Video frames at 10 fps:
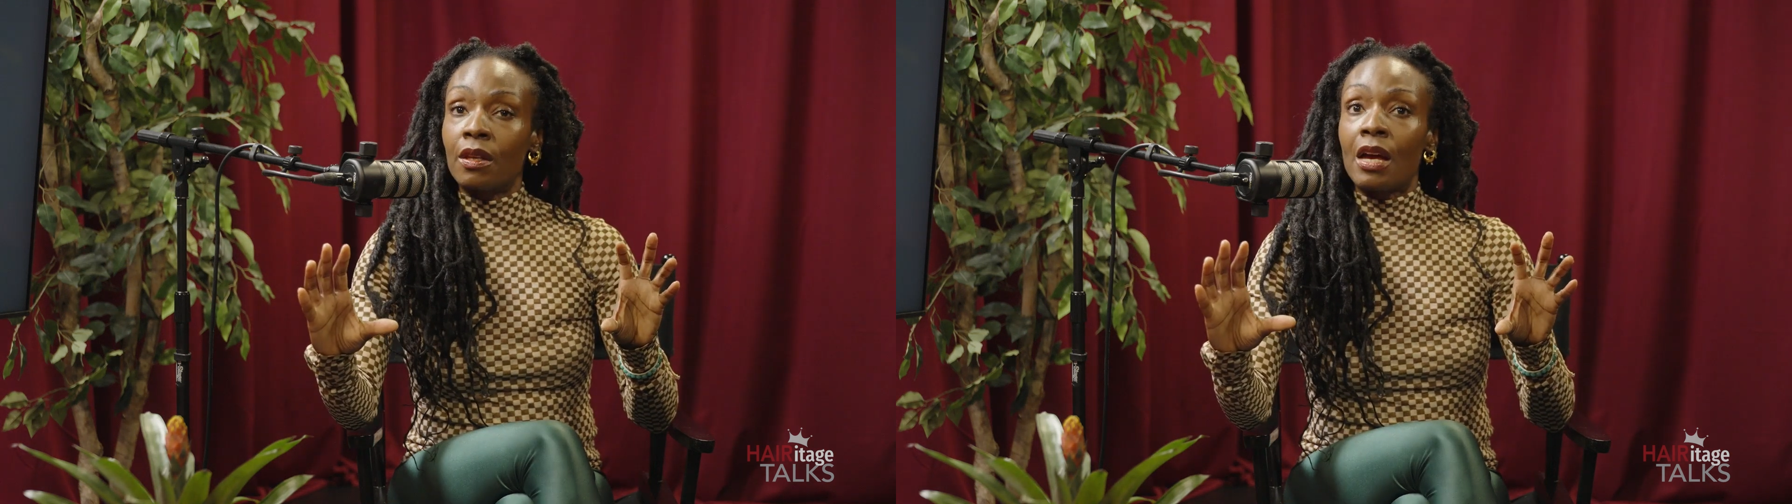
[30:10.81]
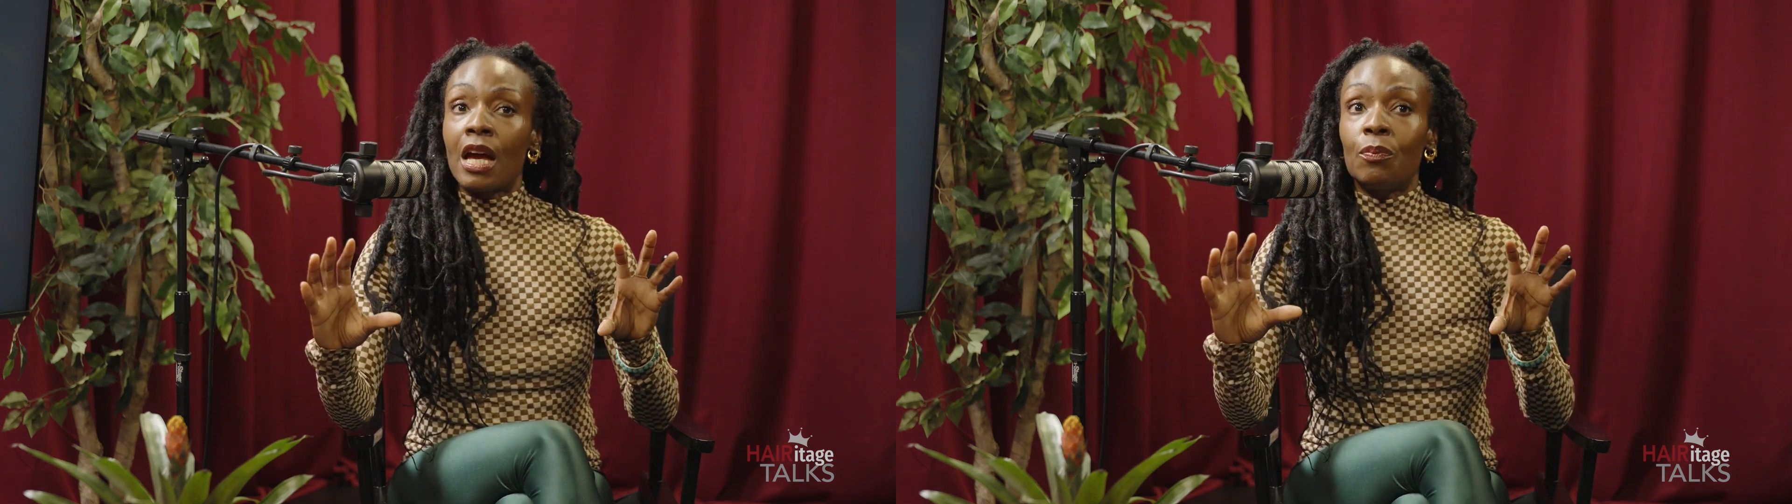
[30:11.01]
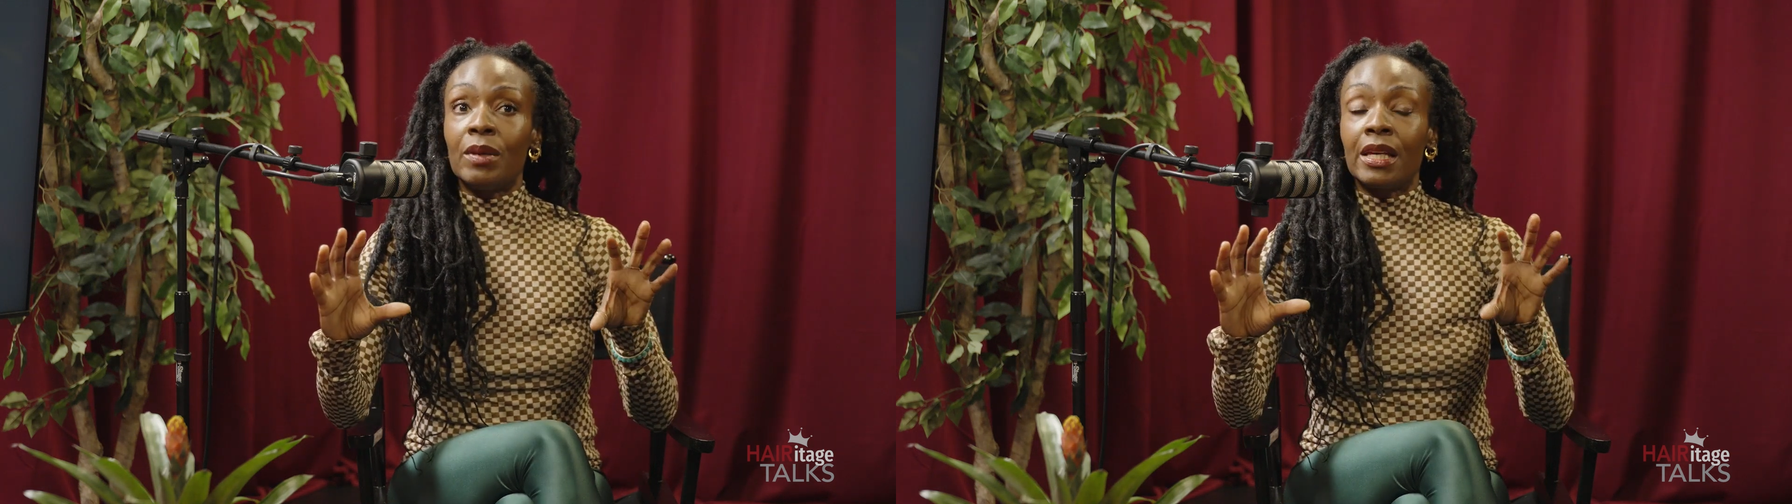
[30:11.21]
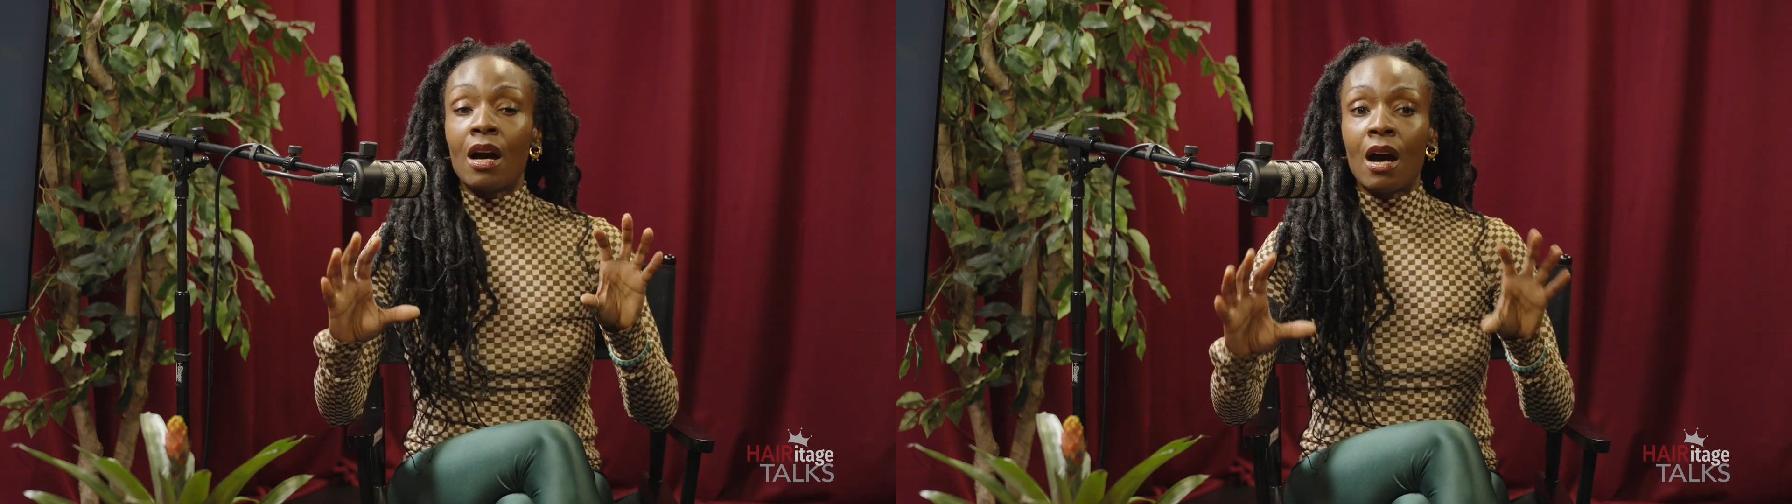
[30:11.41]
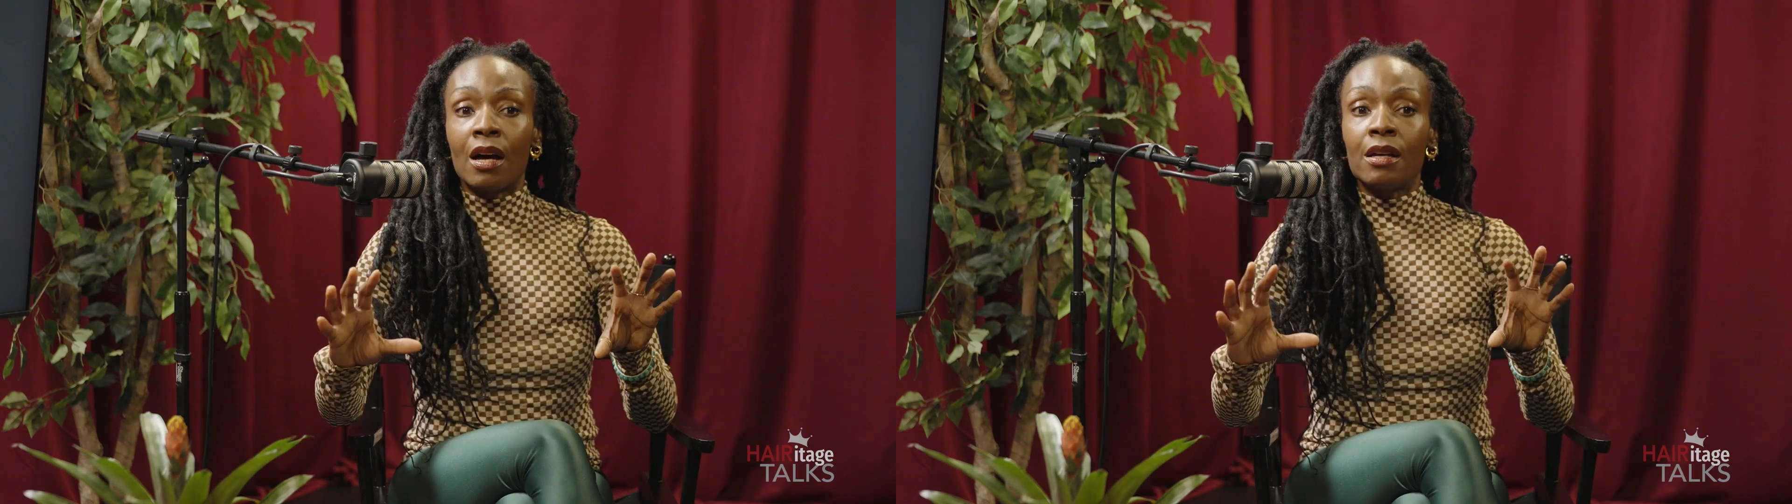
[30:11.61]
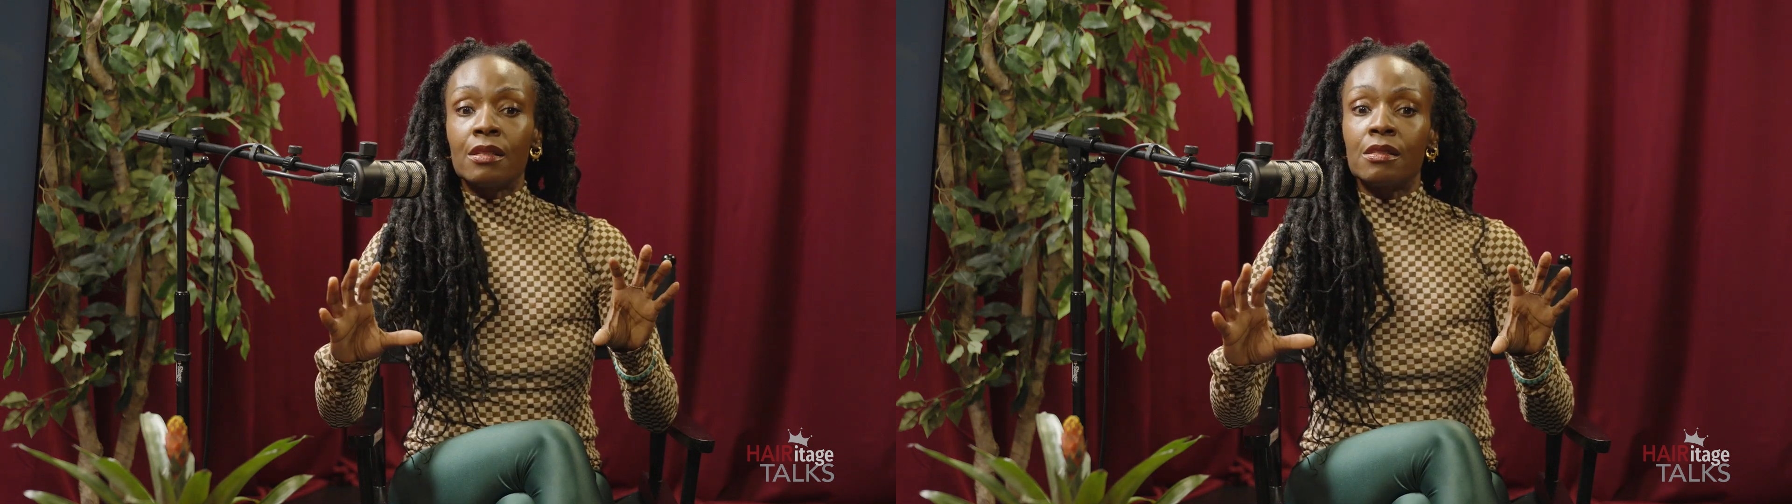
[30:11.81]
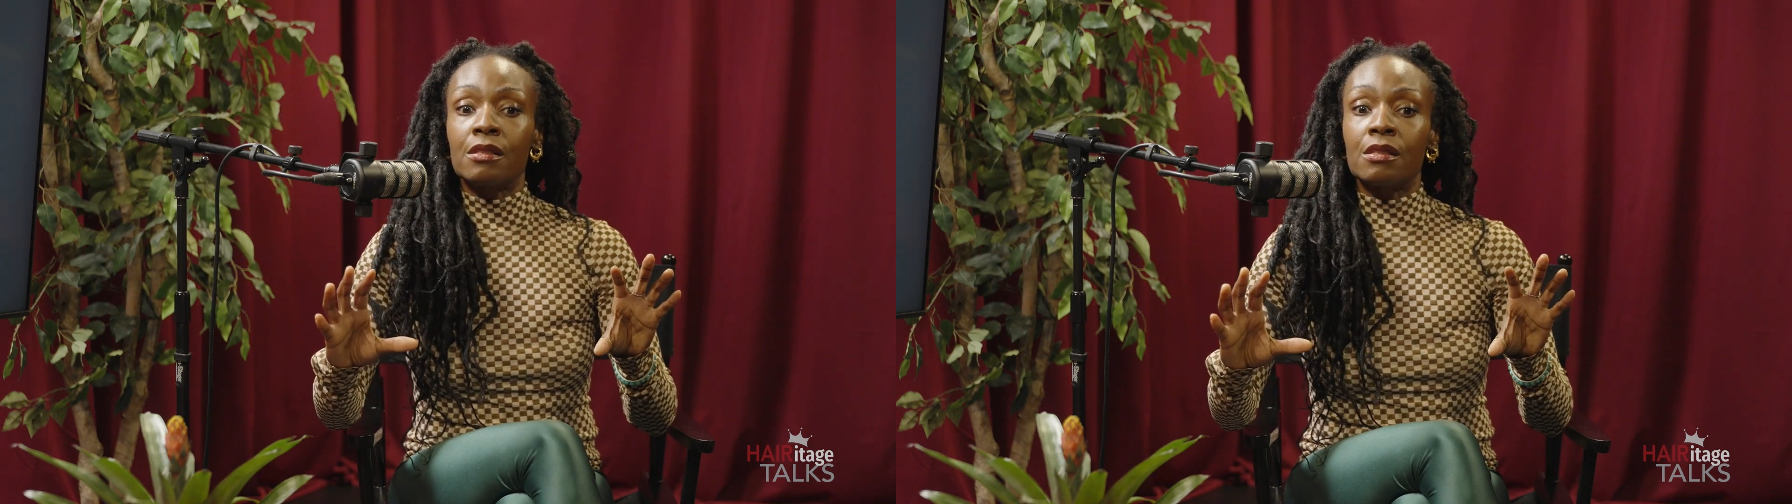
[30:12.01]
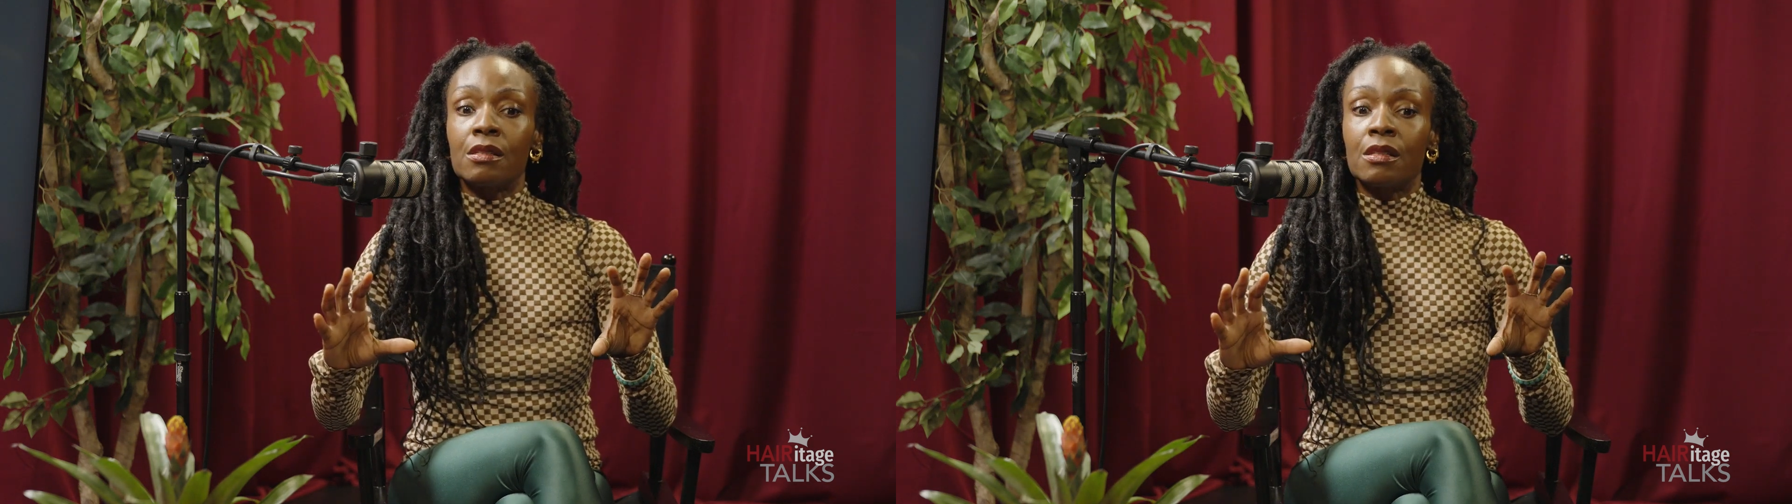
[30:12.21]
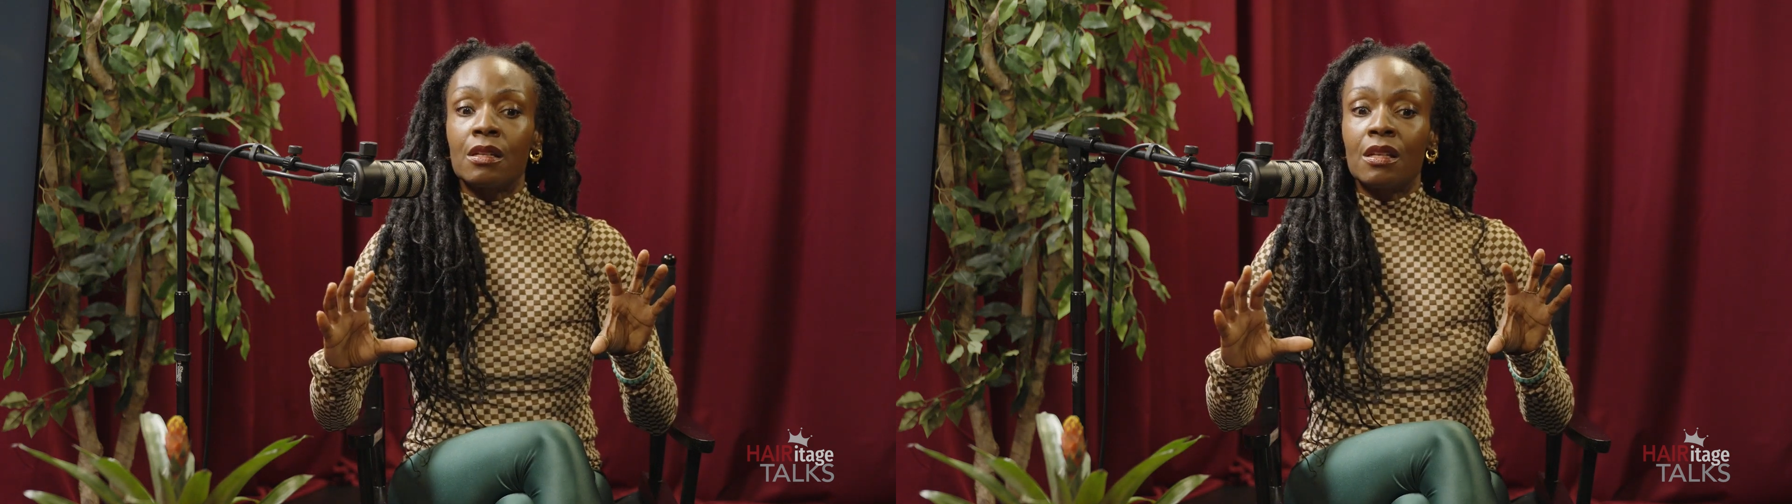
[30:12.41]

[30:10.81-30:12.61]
And because